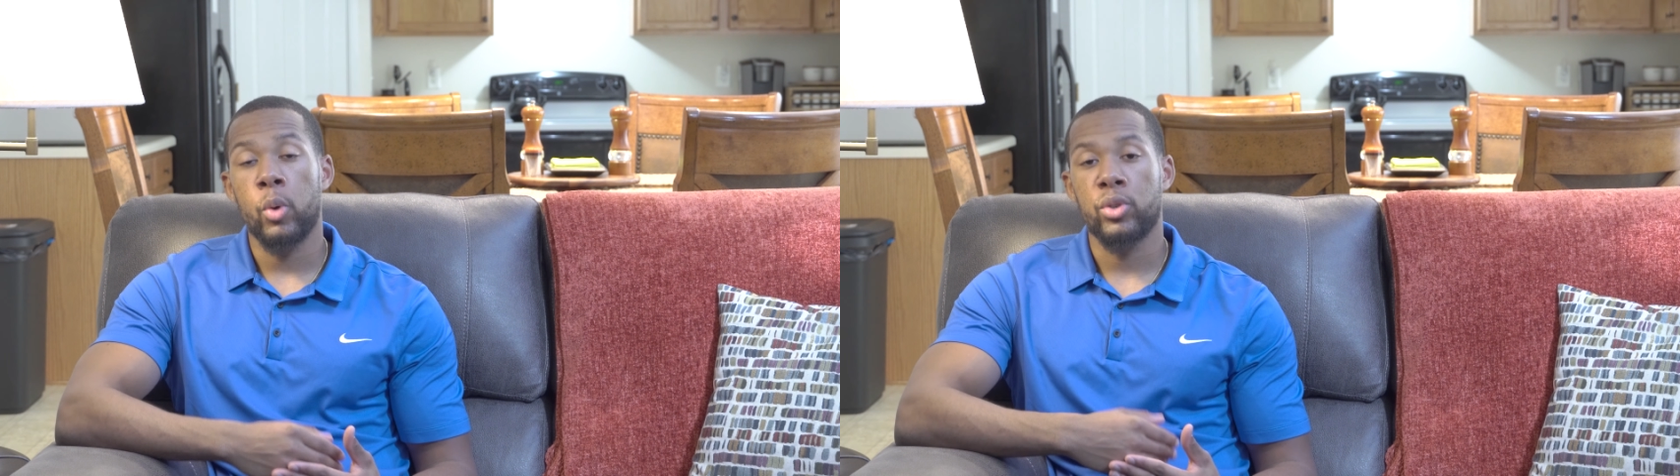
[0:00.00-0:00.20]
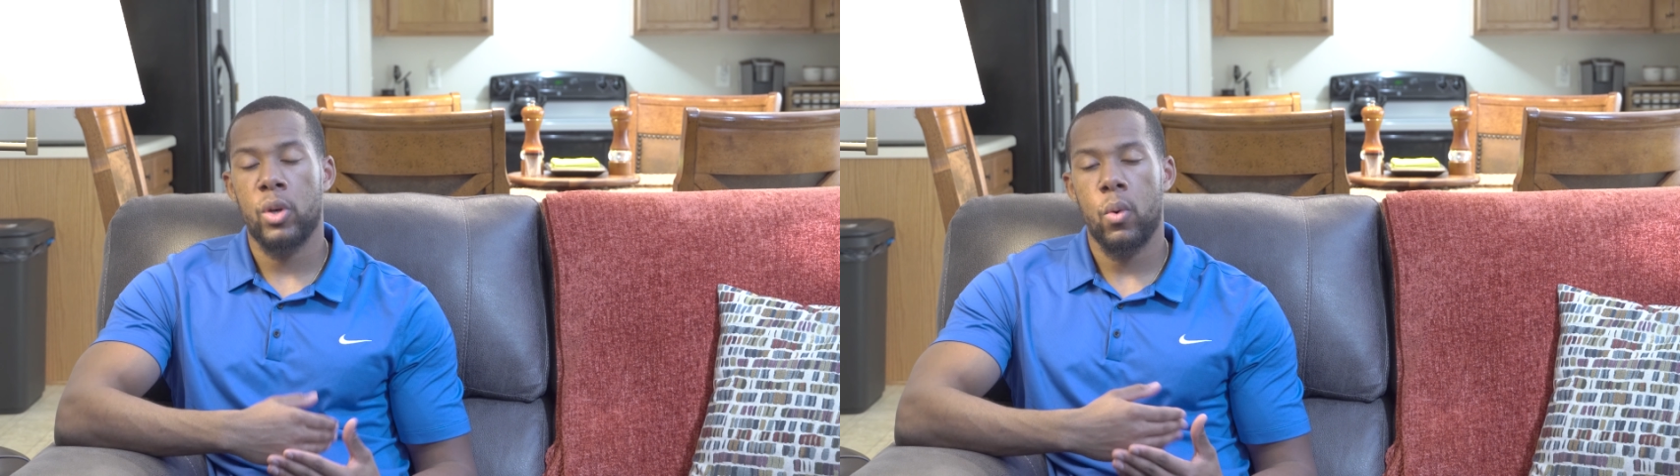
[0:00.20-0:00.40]

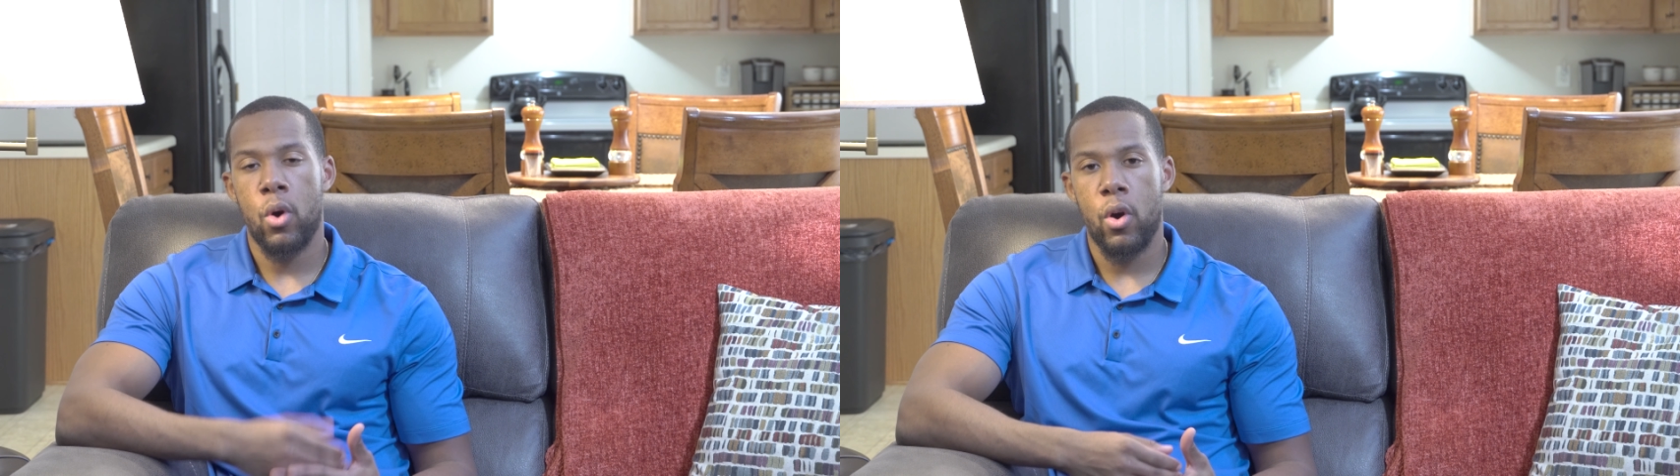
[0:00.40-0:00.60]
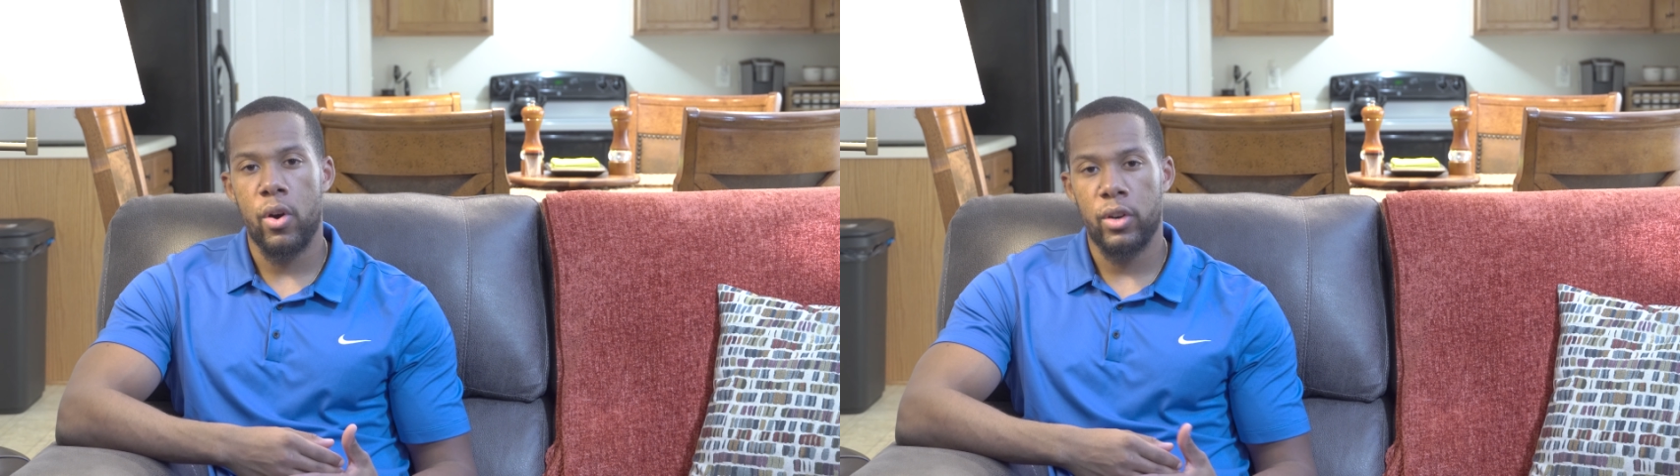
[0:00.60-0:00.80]
go so
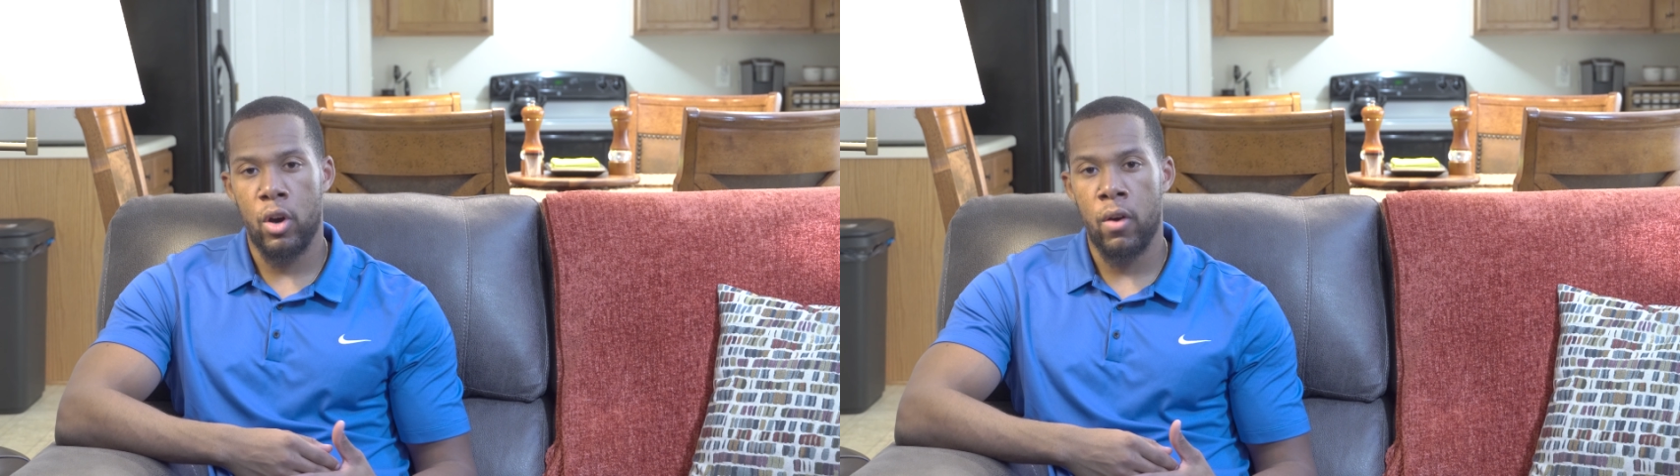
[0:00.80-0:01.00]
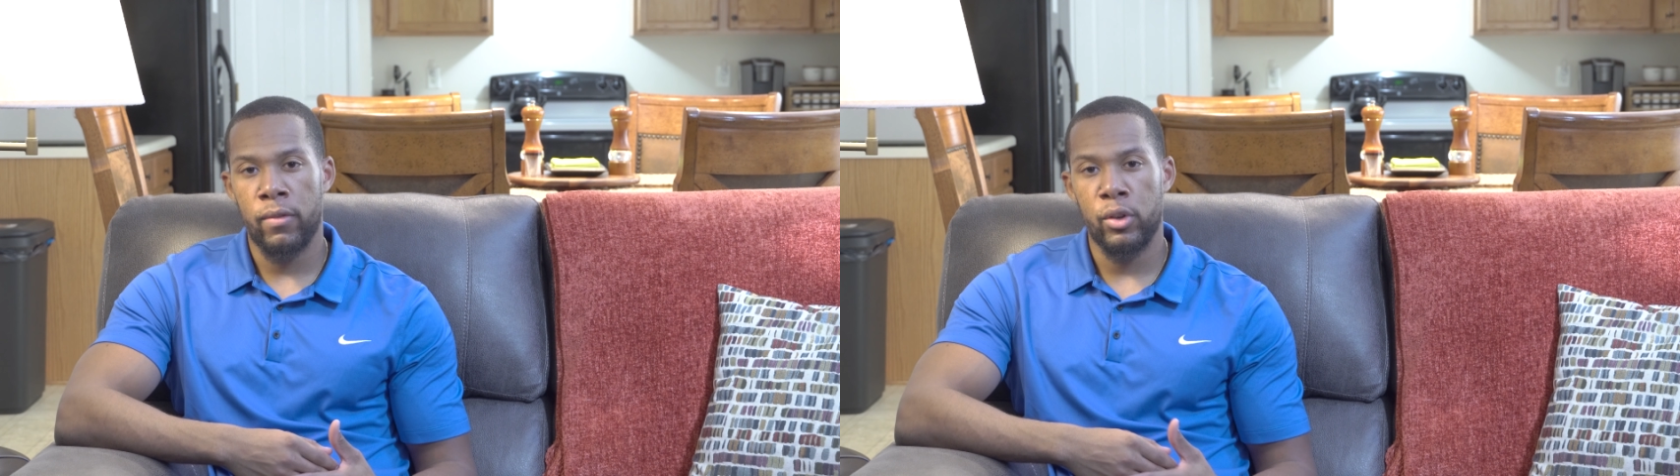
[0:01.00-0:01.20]
hard
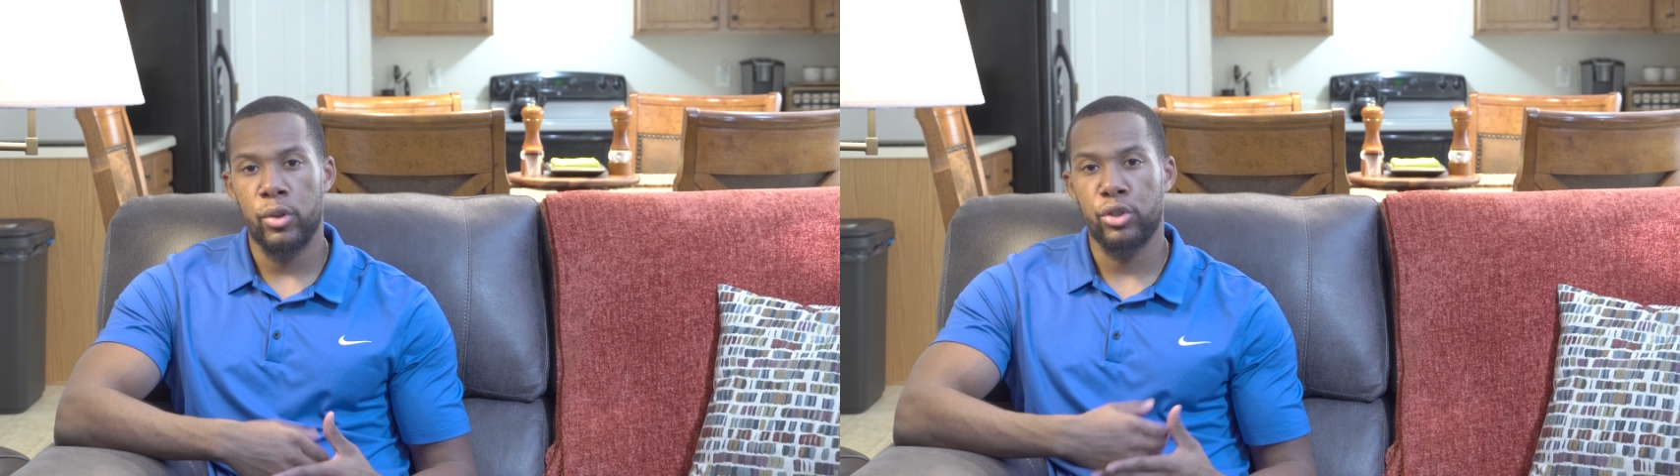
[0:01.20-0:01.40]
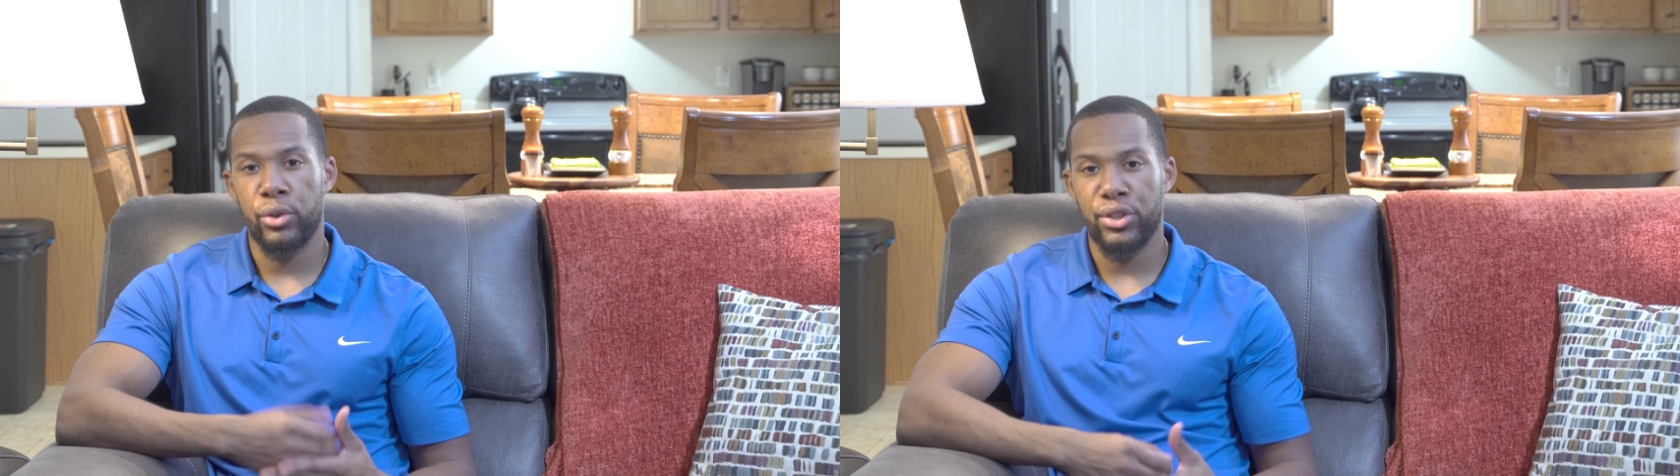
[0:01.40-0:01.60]
on the
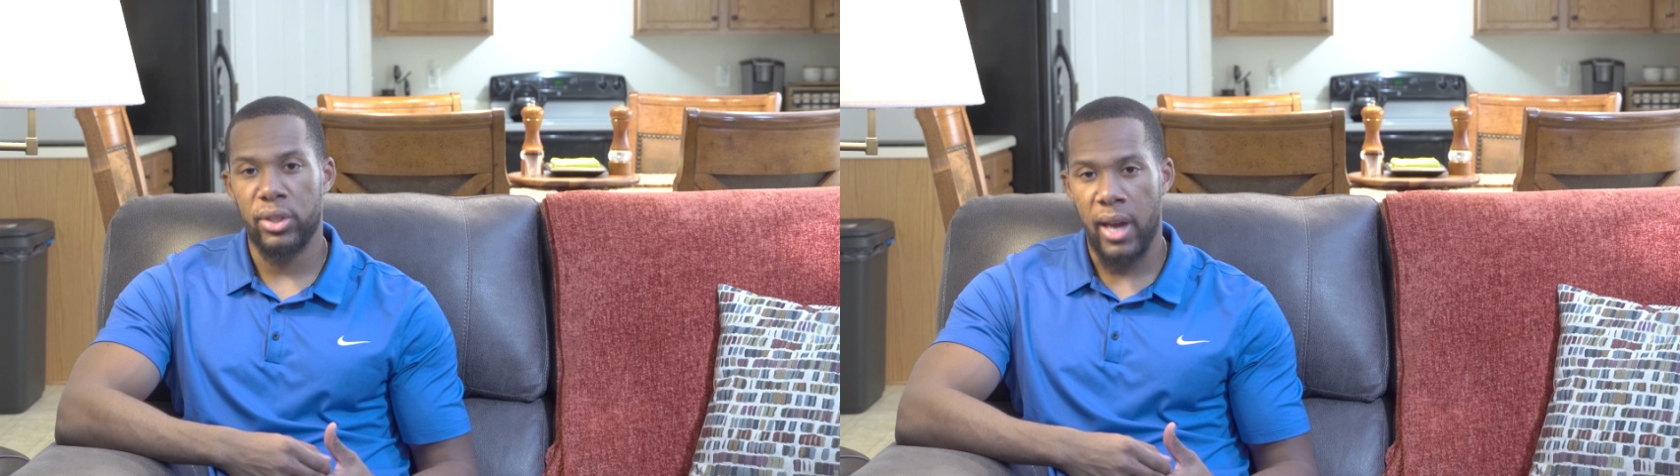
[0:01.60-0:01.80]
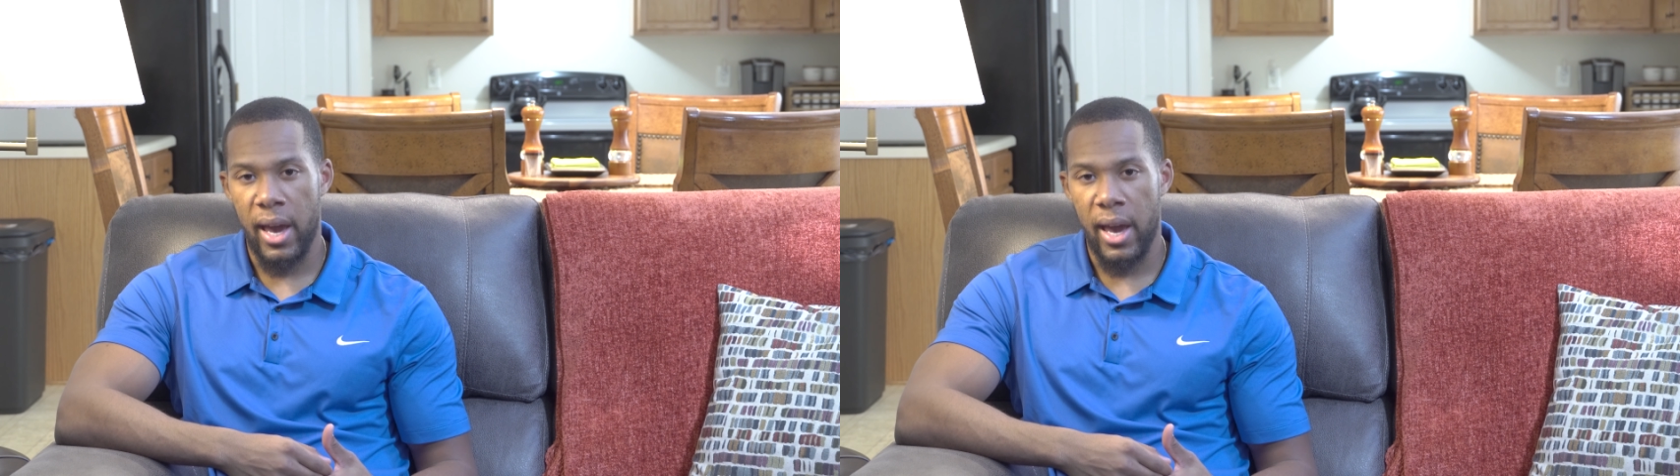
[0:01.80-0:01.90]
nutrition